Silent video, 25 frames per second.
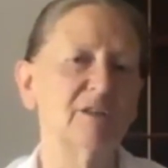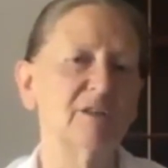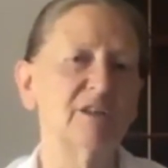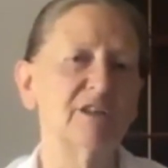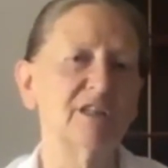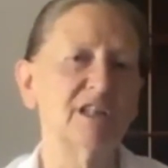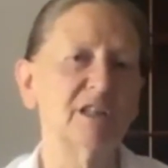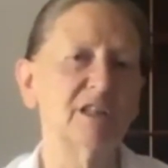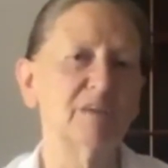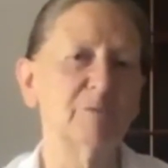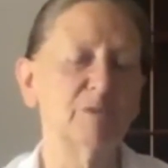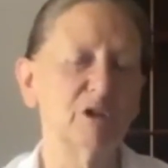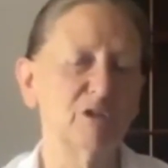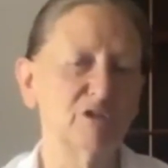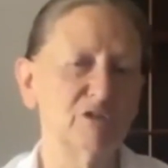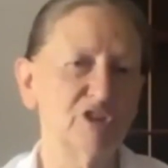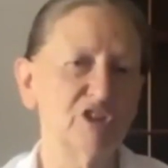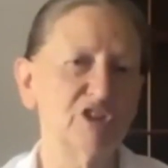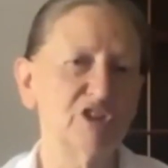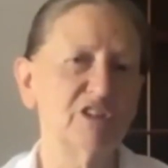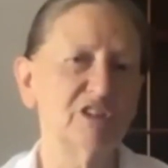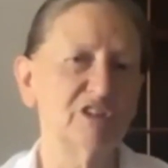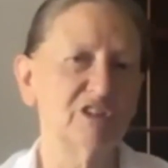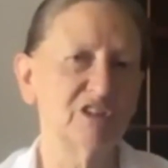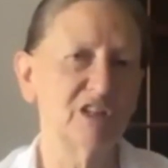the
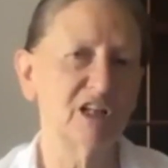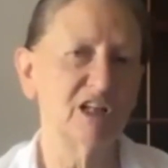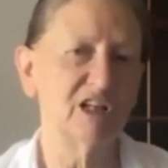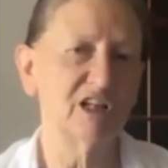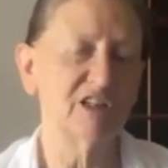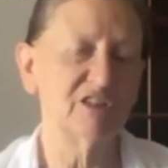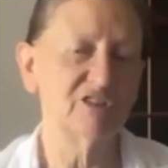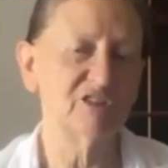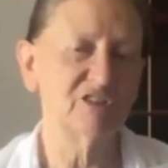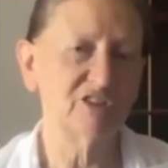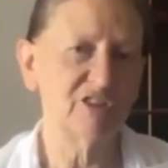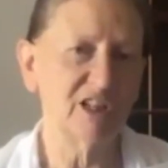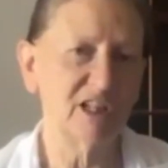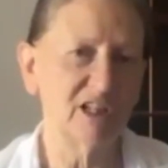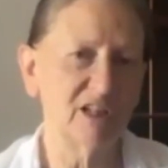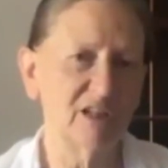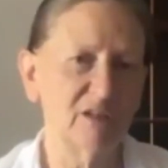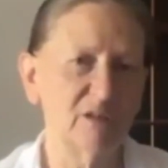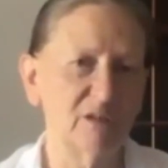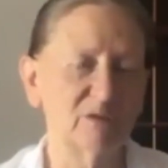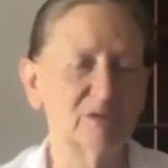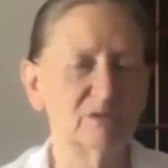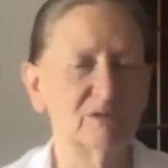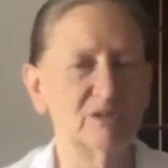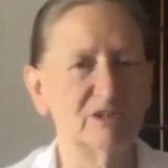emotion dies
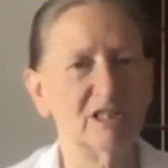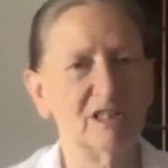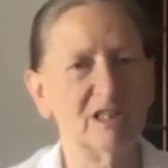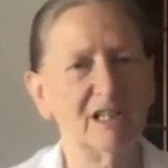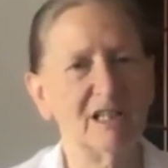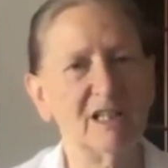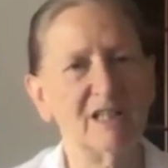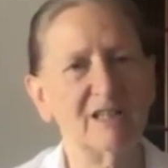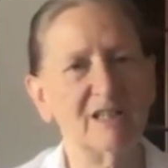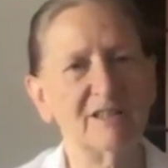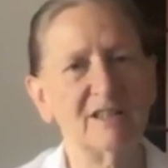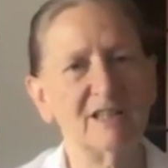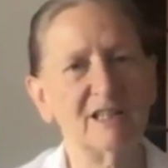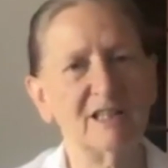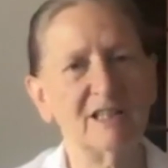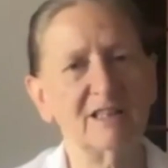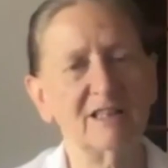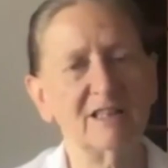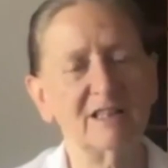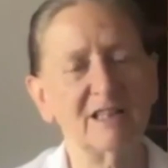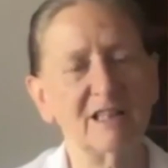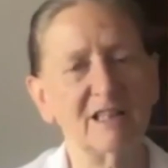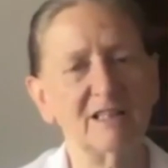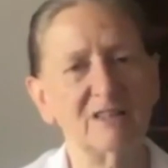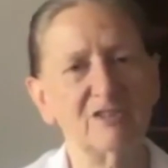down and then
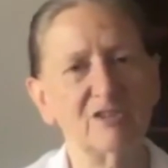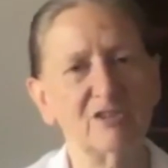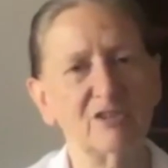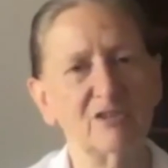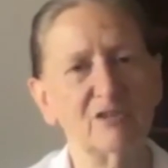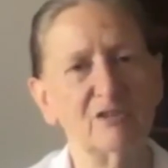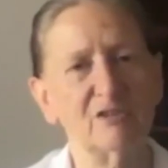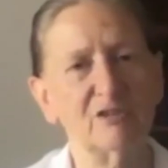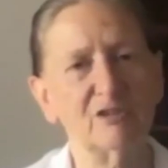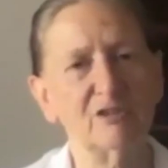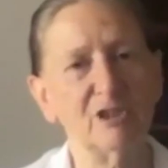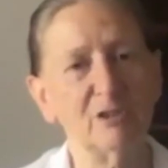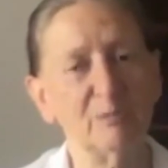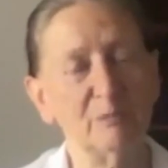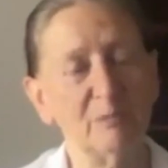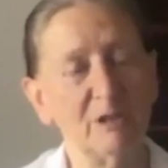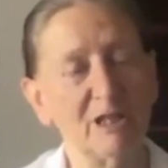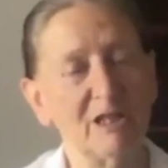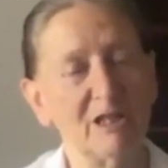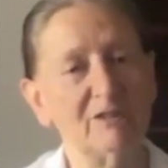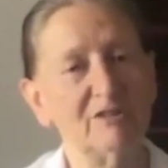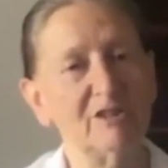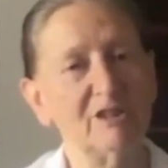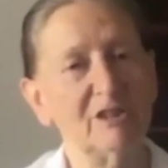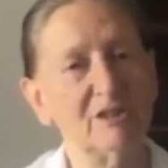later on you may
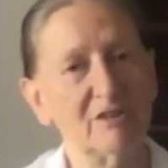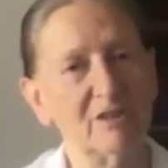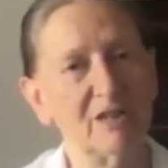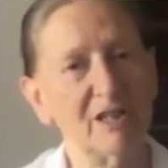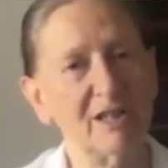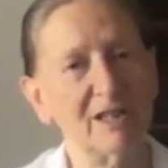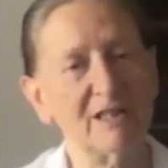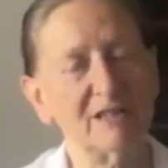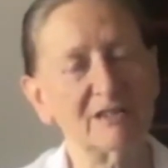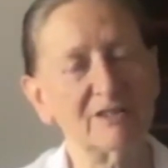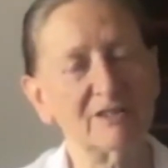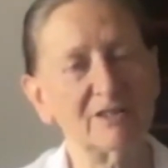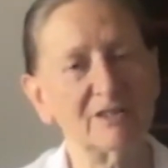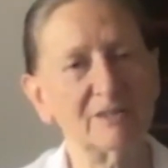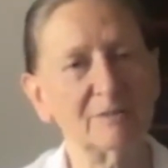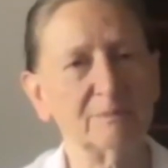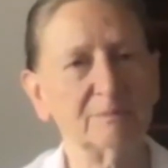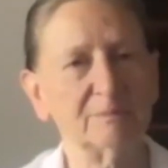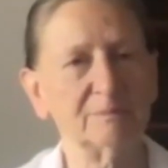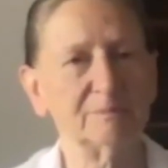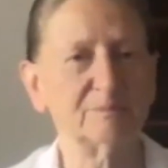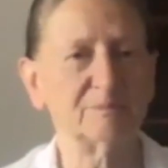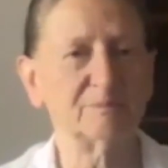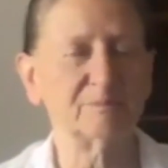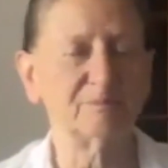regret.
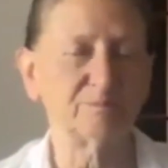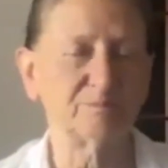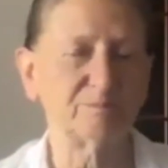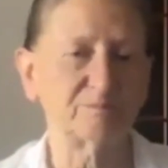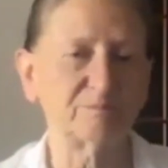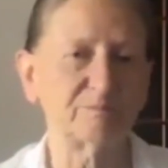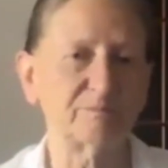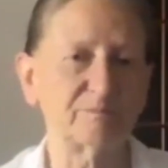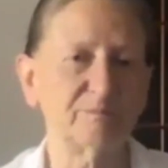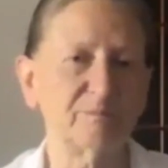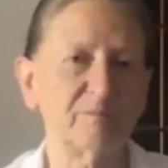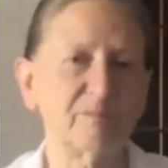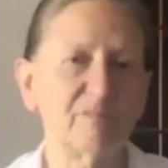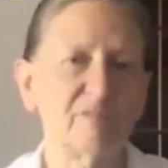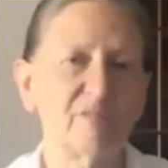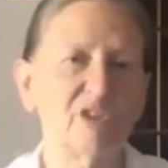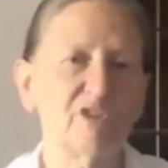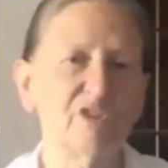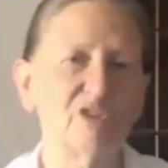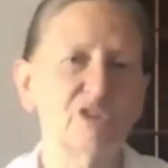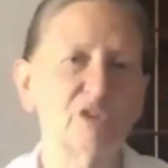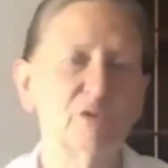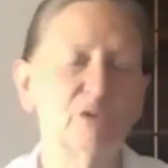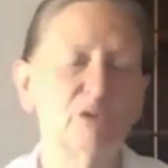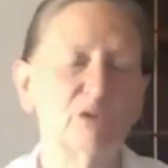
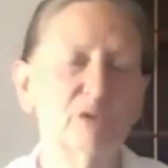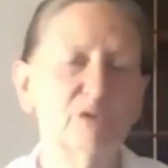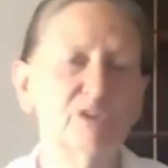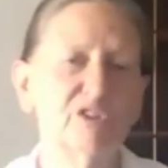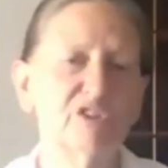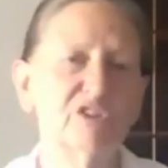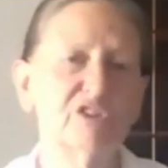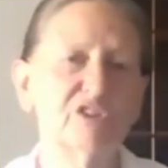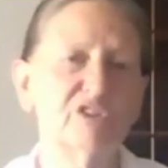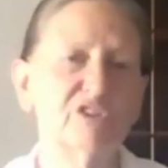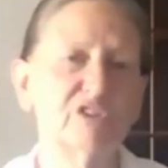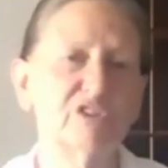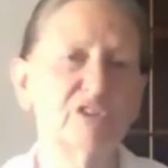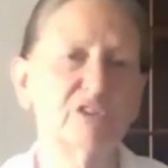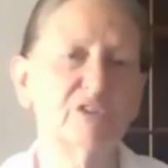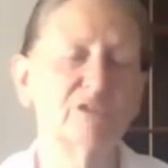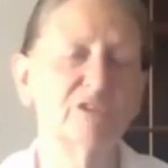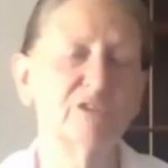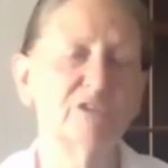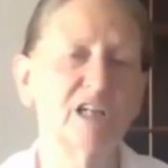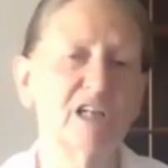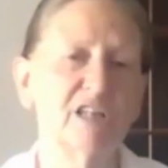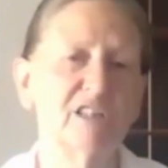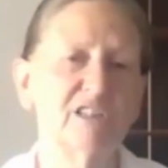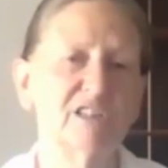So always it's a good
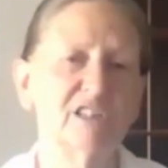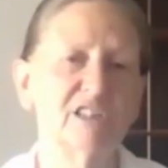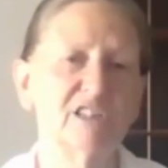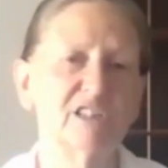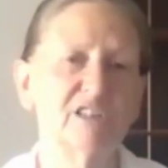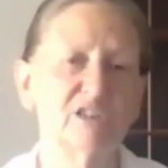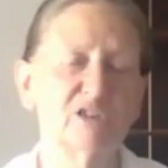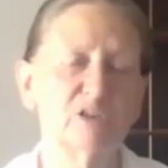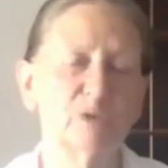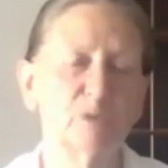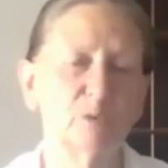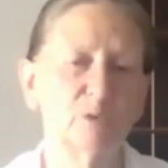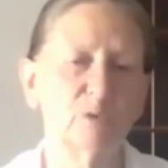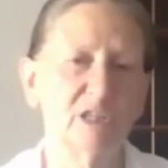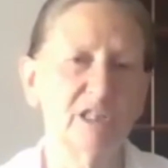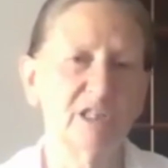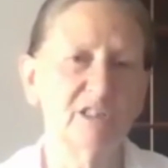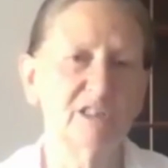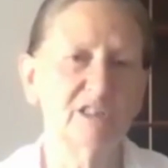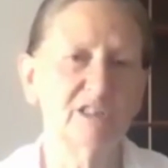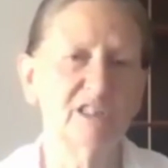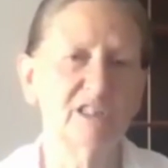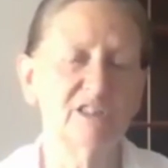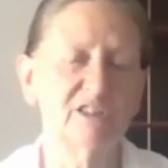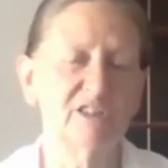idea to
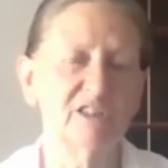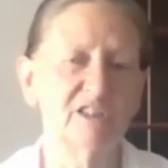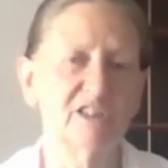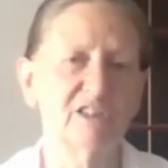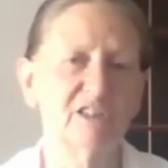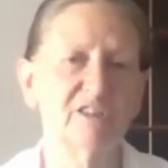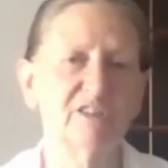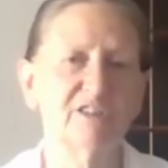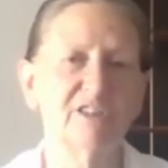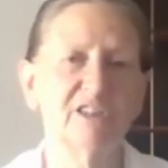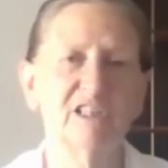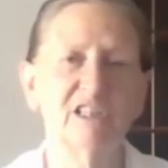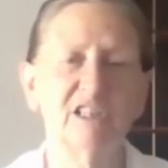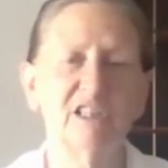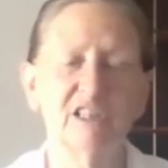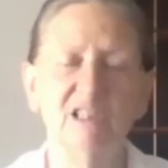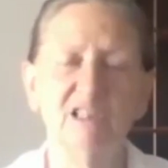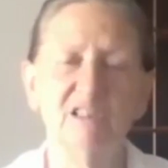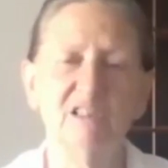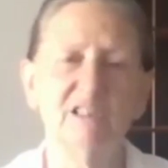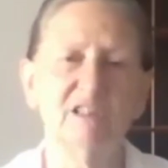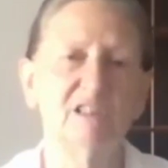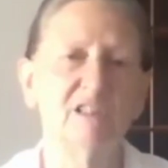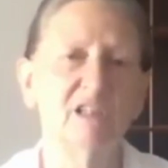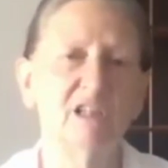wait until the
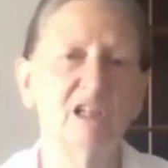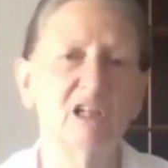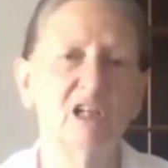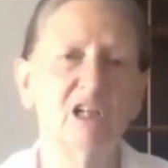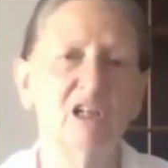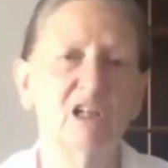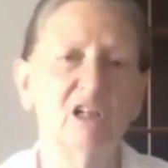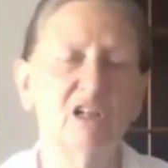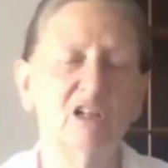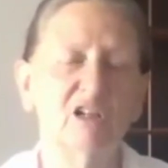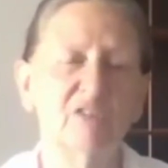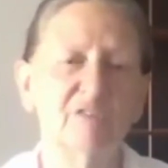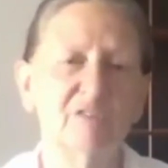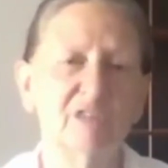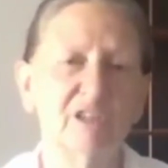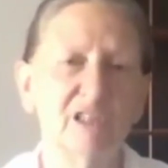heat of the